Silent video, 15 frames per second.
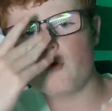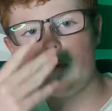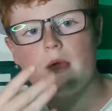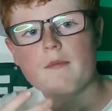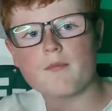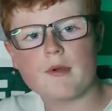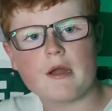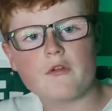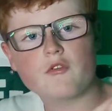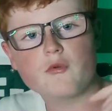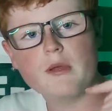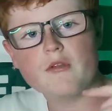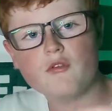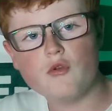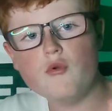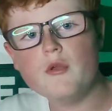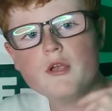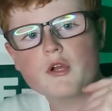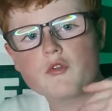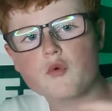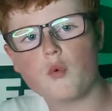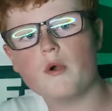Duane Brown to a
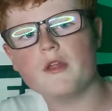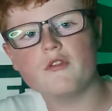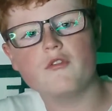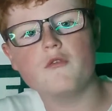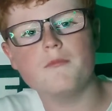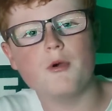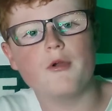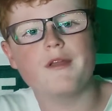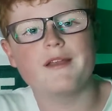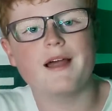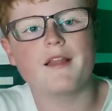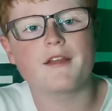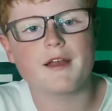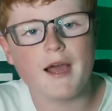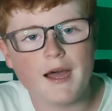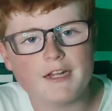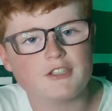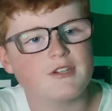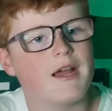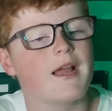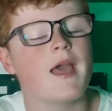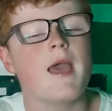two-year, $22 million
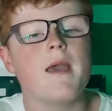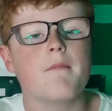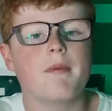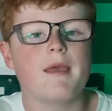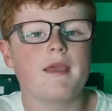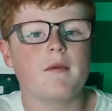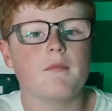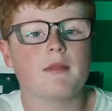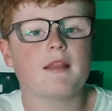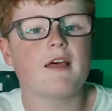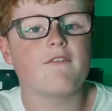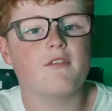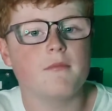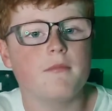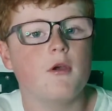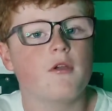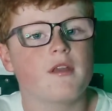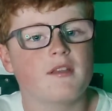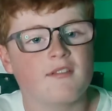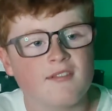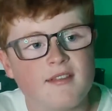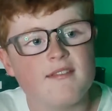contract, paying him $11
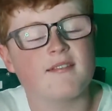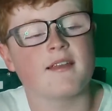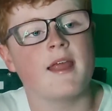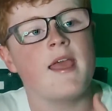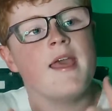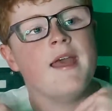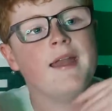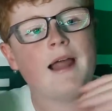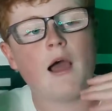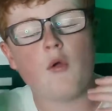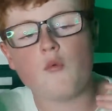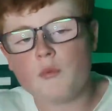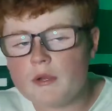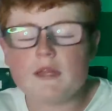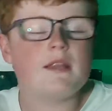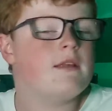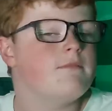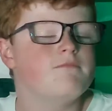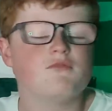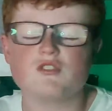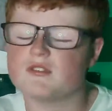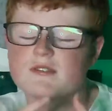million a season. Now, I really
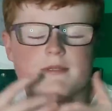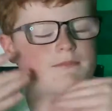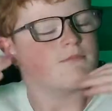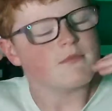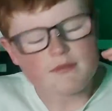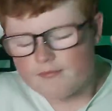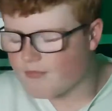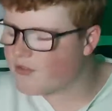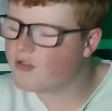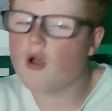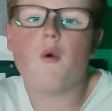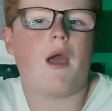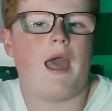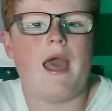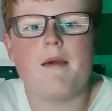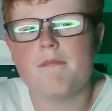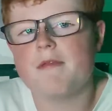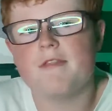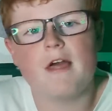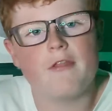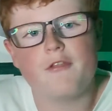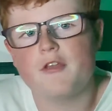just am so
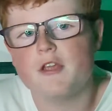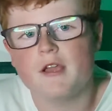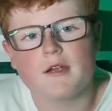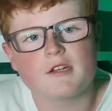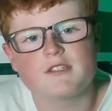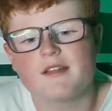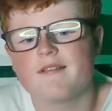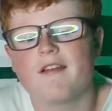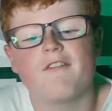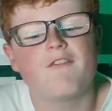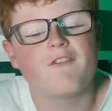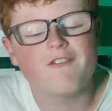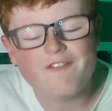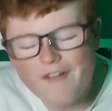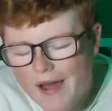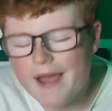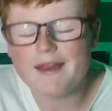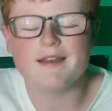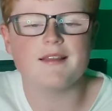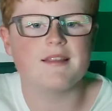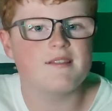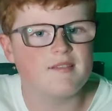happy that the New York Jets have
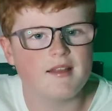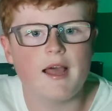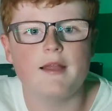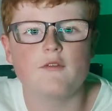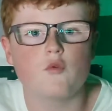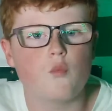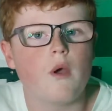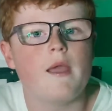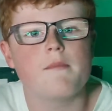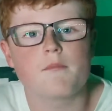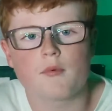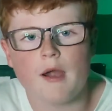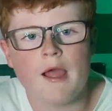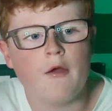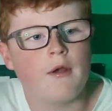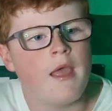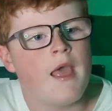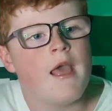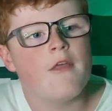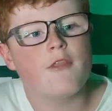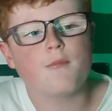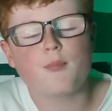finally signed Duane Brown.
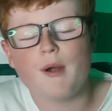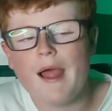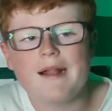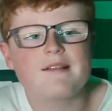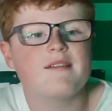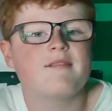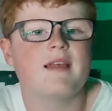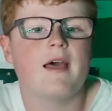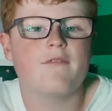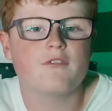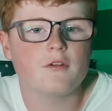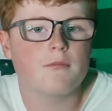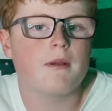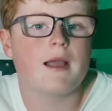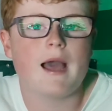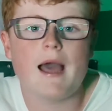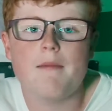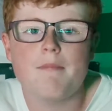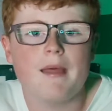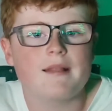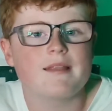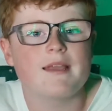The practice after
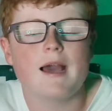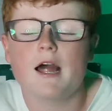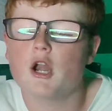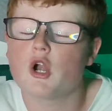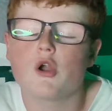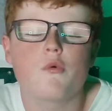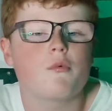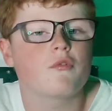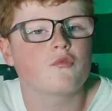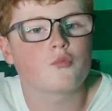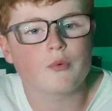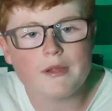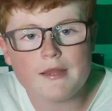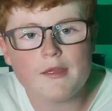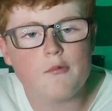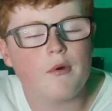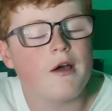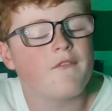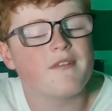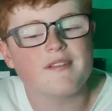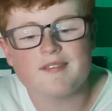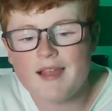Mekhi Becton got hurt was really
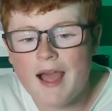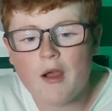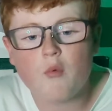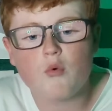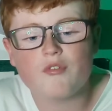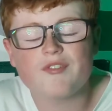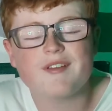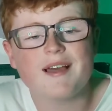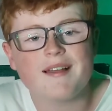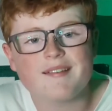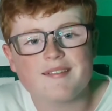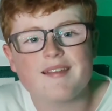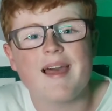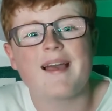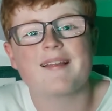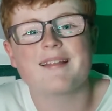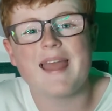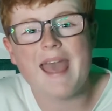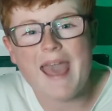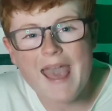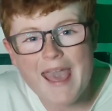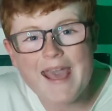rough. Zach Wilson got sacked
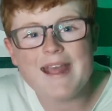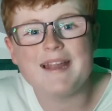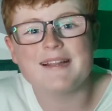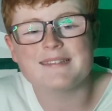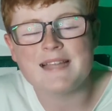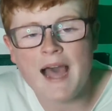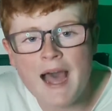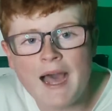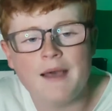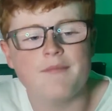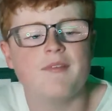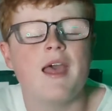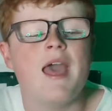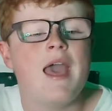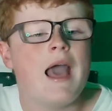eight times.